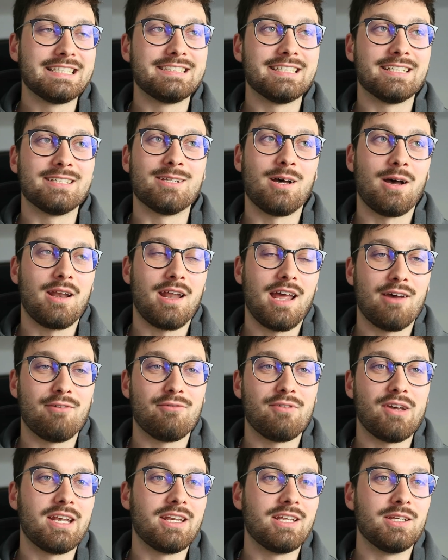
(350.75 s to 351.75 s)
did not have
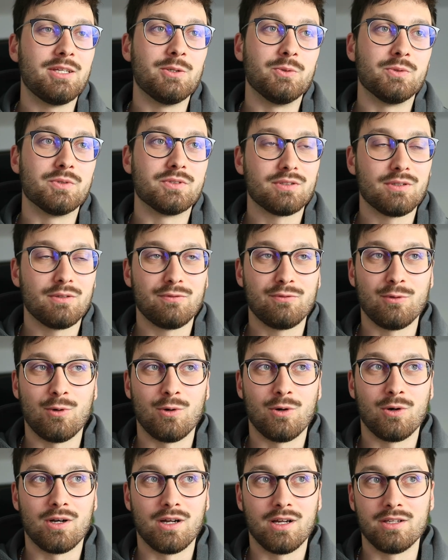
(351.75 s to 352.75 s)
any use
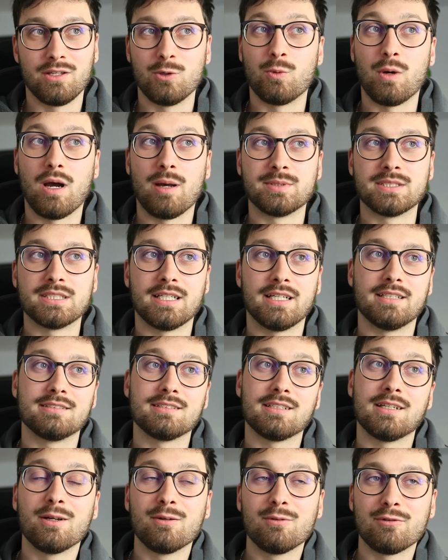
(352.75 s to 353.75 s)
for a new website,
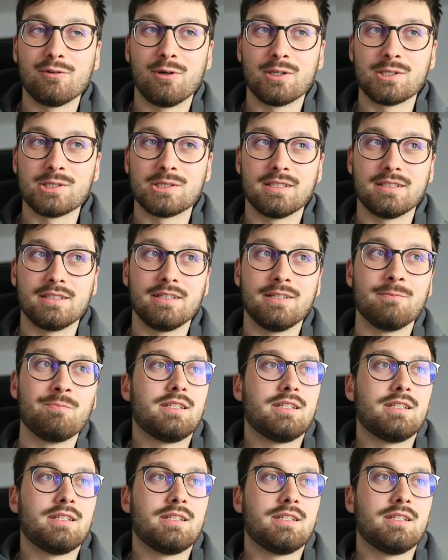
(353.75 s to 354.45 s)
unfortunately.